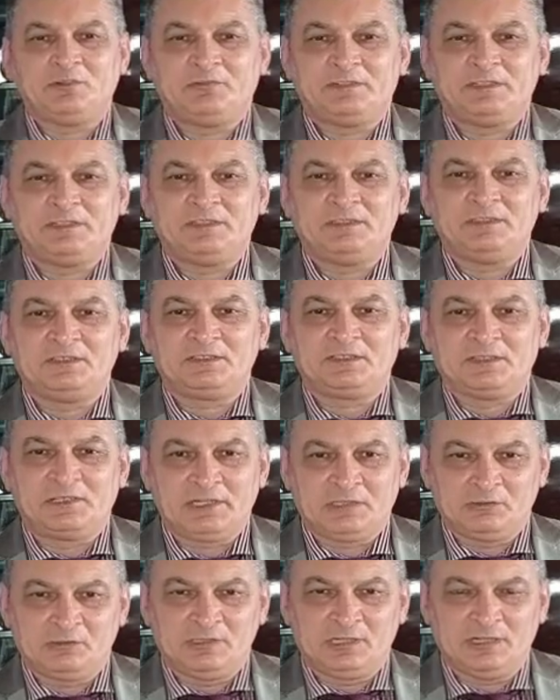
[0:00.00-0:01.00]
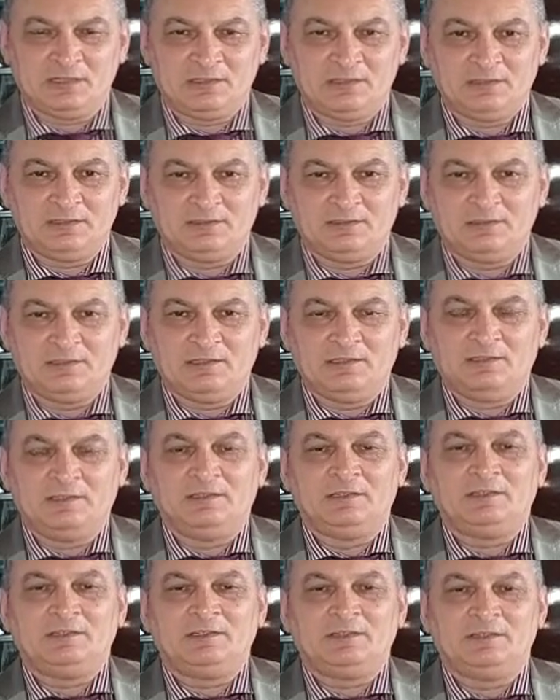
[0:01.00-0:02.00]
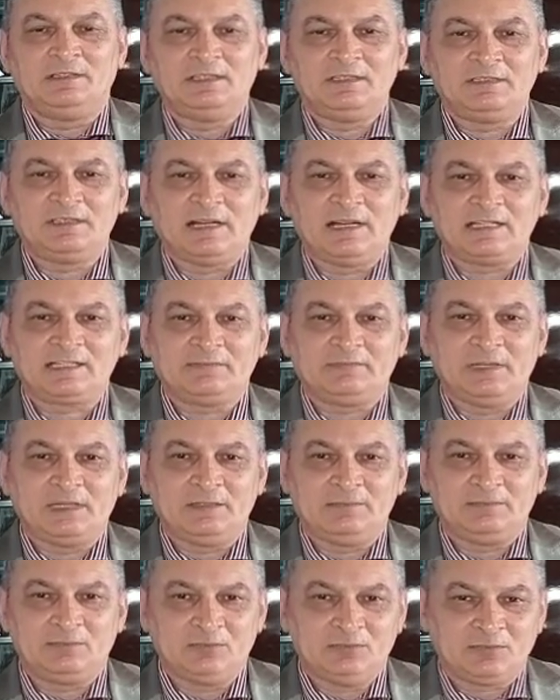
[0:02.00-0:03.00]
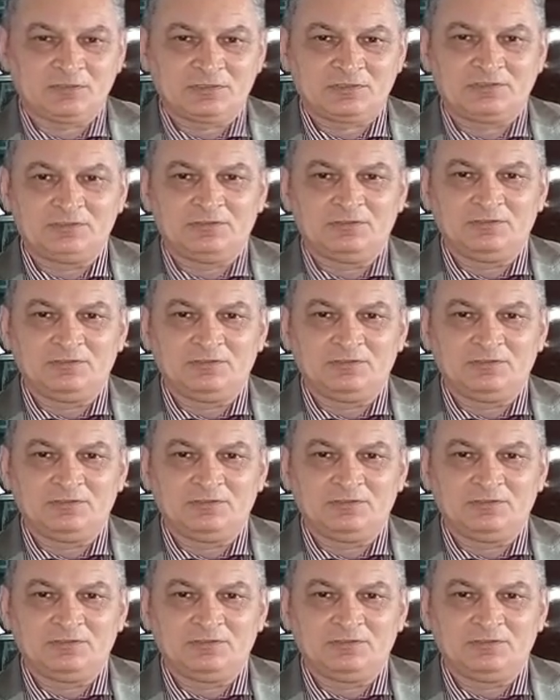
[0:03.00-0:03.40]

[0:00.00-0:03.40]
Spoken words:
of reading regularly. Read as many books,